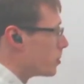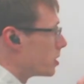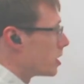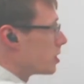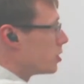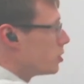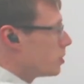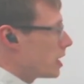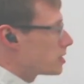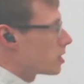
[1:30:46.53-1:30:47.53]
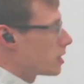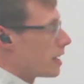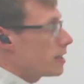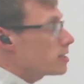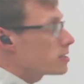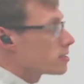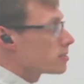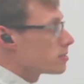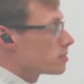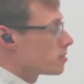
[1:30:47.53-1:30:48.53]
that U has on X,
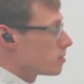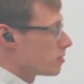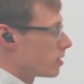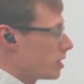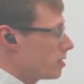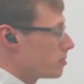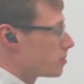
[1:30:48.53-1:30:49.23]
right?